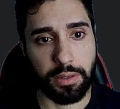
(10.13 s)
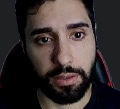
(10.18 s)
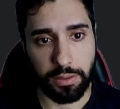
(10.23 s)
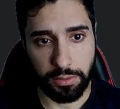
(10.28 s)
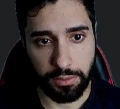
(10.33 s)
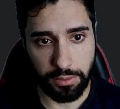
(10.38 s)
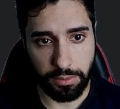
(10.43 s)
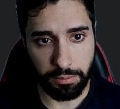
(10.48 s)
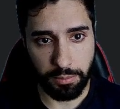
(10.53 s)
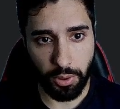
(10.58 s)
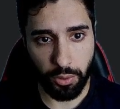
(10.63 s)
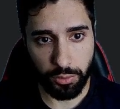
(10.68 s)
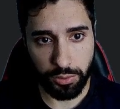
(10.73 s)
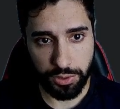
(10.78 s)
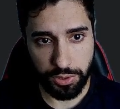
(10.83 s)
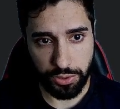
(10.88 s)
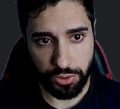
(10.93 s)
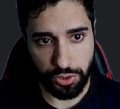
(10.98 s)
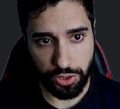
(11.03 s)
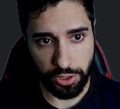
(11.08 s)
the
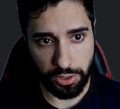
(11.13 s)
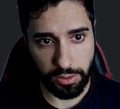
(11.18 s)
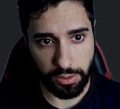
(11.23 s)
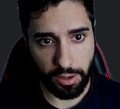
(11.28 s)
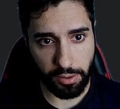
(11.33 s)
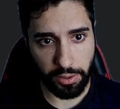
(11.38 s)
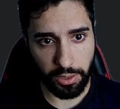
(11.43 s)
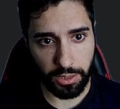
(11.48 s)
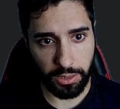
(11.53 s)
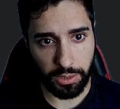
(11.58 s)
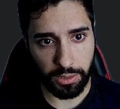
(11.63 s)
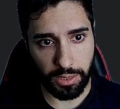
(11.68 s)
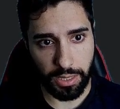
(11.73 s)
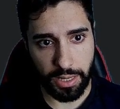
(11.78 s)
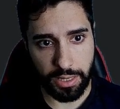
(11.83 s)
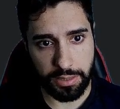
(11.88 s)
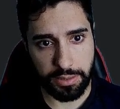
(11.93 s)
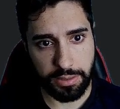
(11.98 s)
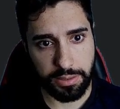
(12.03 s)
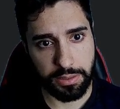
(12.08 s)
most generic
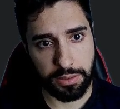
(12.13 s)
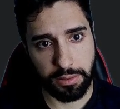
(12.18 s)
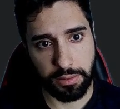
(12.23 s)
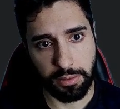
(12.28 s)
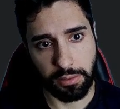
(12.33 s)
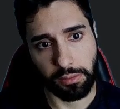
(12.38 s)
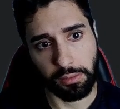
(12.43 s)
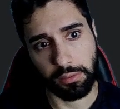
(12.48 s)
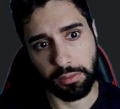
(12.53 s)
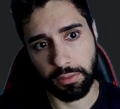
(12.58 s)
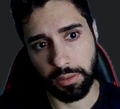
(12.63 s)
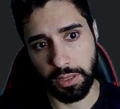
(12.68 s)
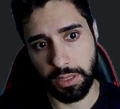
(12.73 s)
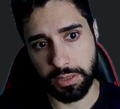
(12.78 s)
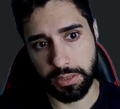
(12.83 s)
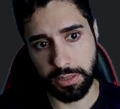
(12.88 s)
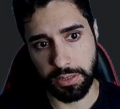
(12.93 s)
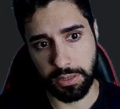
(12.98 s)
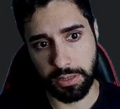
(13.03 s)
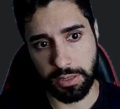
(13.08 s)
class, let's
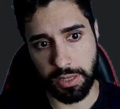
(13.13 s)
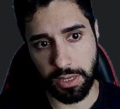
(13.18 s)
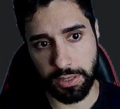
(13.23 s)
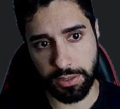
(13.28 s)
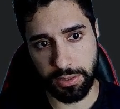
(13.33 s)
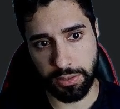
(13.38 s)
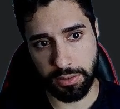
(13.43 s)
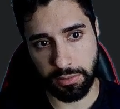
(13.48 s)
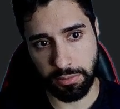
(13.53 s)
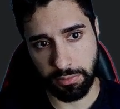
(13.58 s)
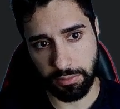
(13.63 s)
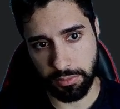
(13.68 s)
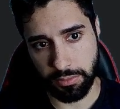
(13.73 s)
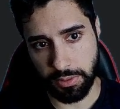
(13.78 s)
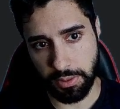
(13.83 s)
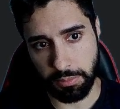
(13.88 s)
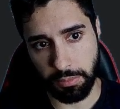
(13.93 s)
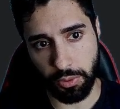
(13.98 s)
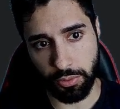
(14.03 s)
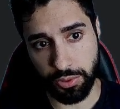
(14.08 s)
say that's the
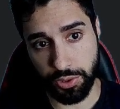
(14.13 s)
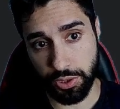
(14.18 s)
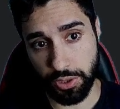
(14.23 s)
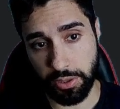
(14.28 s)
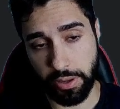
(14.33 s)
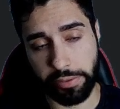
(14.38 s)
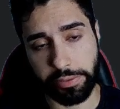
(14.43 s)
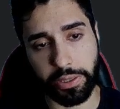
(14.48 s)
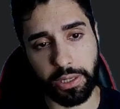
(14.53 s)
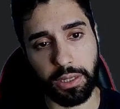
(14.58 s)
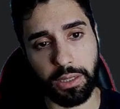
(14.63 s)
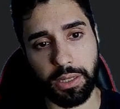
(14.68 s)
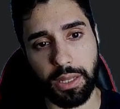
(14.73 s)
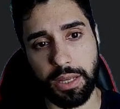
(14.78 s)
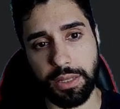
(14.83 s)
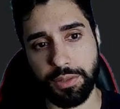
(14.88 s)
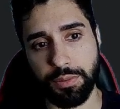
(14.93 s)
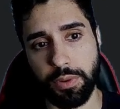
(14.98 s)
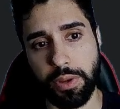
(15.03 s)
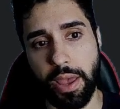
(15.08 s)
most generic
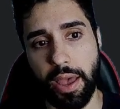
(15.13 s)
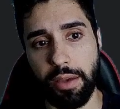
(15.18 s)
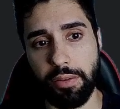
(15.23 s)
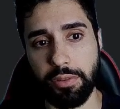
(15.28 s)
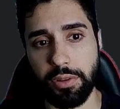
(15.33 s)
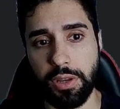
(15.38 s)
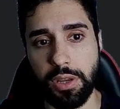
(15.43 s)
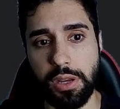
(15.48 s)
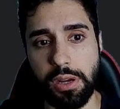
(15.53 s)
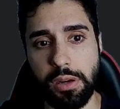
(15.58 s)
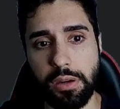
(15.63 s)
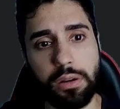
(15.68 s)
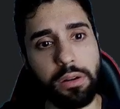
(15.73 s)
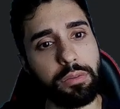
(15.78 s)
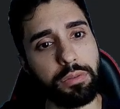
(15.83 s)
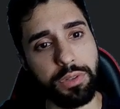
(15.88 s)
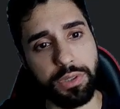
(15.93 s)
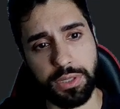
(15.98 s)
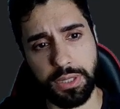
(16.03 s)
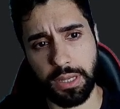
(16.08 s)
class we have in here,
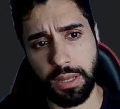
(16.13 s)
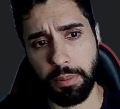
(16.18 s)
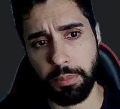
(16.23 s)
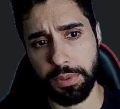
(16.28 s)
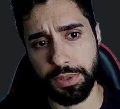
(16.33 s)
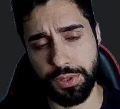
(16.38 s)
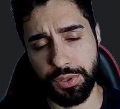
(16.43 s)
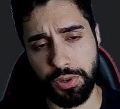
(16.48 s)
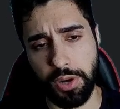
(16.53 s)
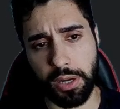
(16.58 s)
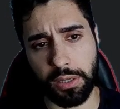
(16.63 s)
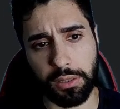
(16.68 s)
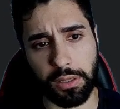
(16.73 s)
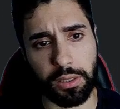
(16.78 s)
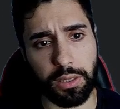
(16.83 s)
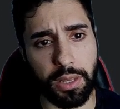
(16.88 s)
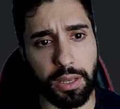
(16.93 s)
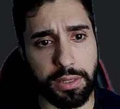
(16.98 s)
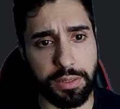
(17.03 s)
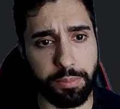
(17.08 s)
which is an abstract
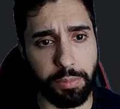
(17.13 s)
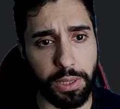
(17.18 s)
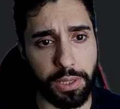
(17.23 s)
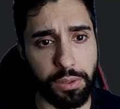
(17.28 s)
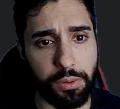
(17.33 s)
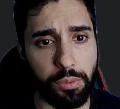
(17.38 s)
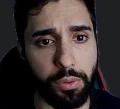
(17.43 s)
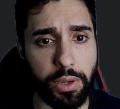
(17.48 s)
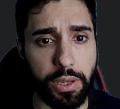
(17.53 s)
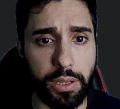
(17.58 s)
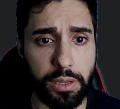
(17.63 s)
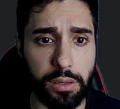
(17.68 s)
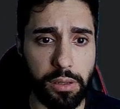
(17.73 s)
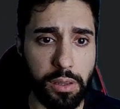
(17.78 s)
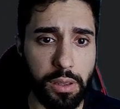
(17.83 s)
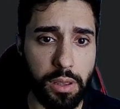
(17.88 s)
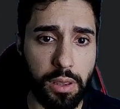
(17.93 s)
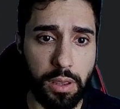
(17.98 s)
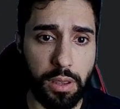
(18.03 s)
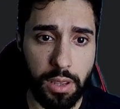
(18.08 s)
class by the way,
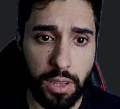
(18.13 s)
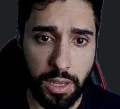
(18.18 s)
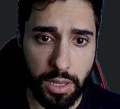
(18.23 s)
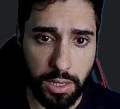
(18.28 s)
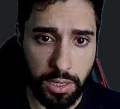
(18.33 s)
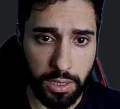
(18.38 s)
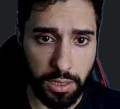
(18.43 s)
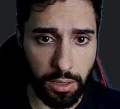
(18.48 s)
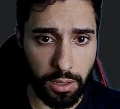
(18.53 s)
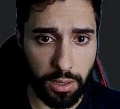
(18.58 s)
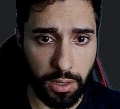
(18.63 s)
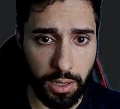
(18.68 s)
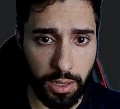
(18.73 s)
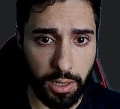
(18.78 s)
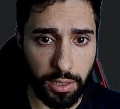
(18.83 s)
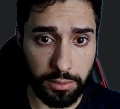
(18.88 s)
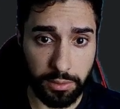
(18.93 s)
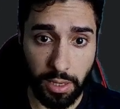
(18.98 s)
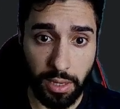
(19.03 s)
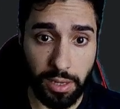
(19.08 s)

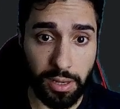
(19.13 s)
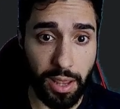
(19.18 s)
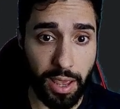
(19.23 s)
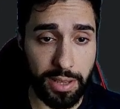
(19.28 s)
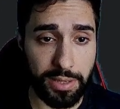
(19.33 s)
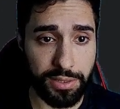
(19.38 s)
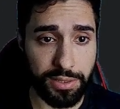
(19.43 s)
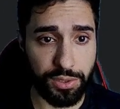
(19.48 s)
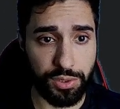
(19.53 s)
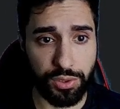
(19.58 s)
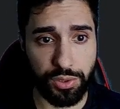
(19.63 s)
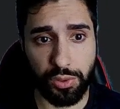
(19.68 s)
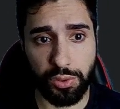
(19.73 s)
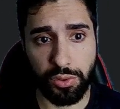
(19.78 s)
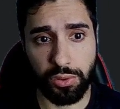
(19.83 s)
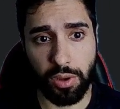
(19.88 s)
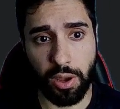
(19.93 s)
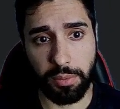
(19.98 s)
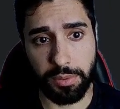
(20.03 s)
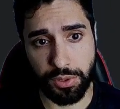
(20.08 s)
it has two
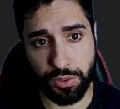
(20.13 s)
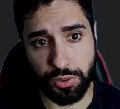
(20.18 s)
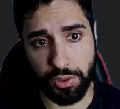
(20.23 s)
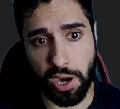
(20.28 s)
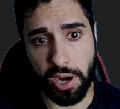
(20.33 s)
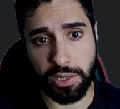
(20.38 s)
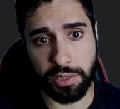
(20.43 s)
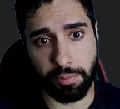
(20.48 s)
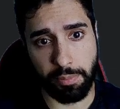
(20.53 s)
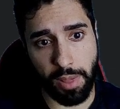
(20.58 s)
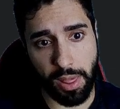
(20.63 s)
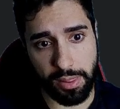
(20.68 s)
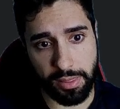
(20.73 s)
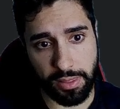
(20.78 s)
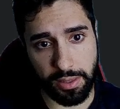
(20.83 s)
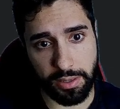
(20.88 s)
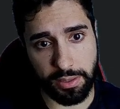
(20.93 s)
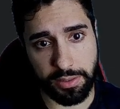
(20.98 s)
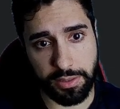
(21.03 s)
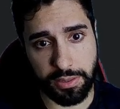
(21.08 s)
abstract
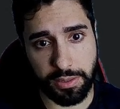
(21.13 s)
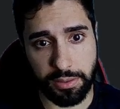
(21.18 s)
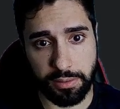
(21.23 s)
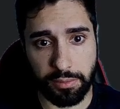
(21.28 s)
methods.